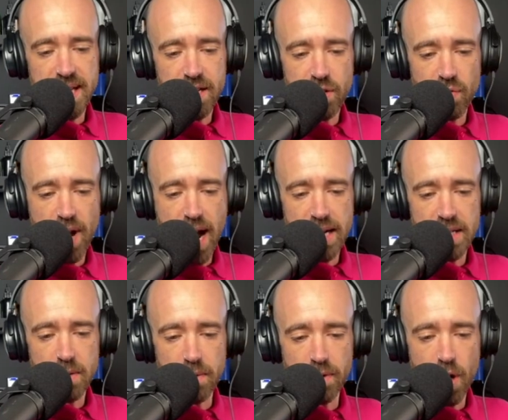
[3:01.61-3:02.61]
tracks
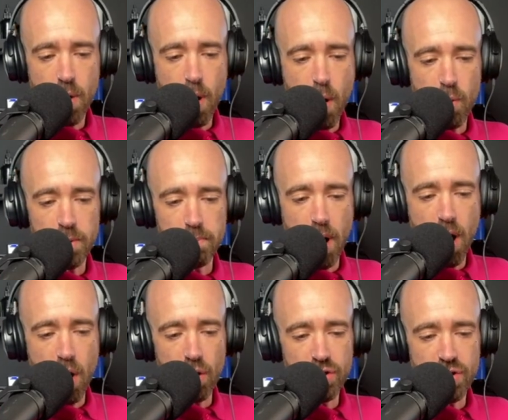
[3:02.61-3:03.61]
of
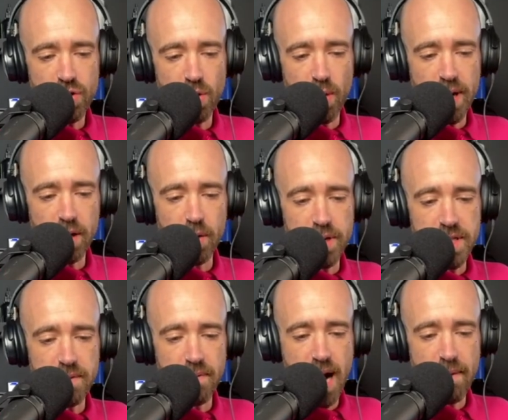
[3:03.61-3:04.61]
no-holds-bar onslaught, including
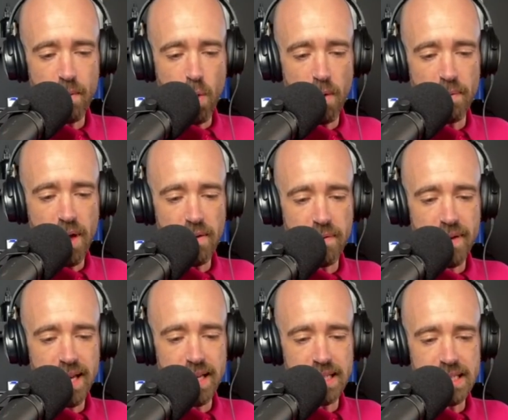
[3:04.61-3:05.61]
Survival of the
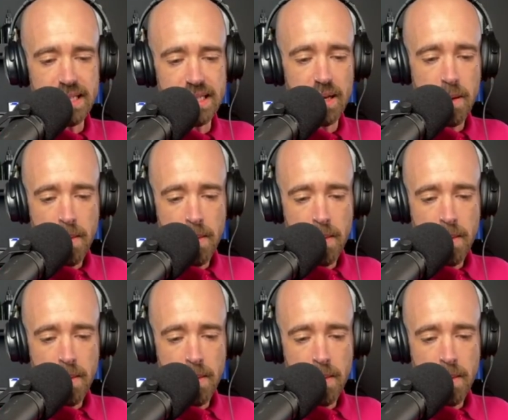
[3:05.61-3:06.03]
Fittest.